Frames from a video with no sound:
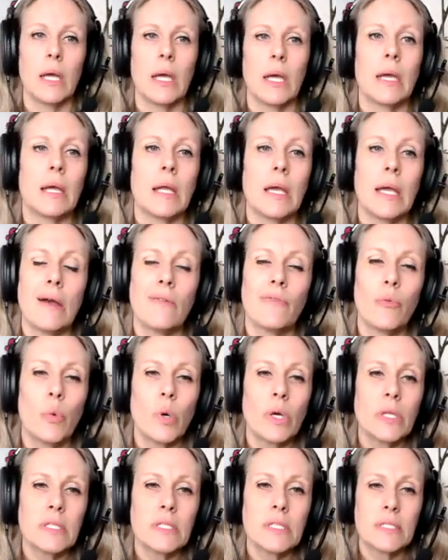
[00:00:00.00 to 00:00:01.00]
And I have
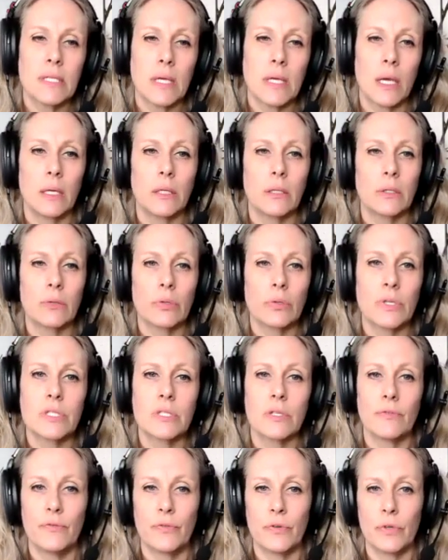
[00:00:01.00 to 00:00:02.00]
one son,
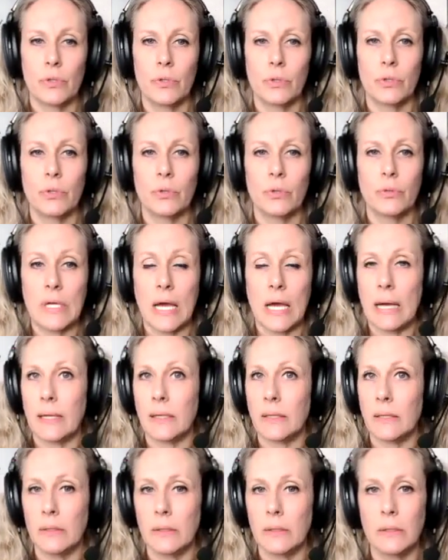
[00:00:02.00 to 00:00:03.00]
Christopher, who
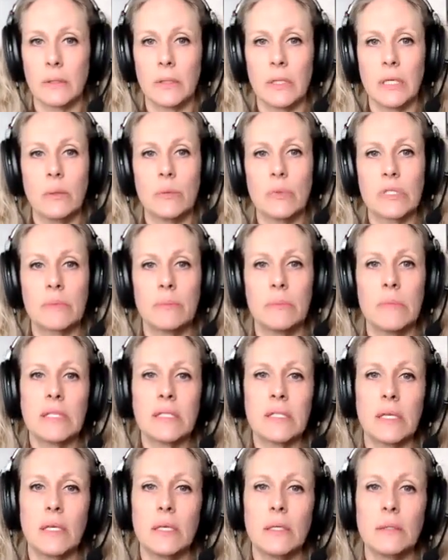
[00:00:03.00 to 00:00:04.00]
died. He was
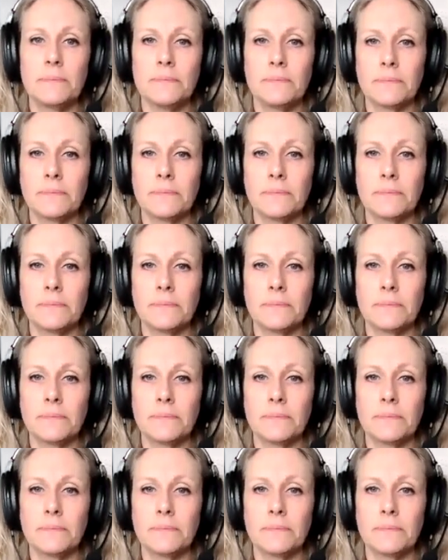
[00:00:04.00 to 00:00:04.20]
missing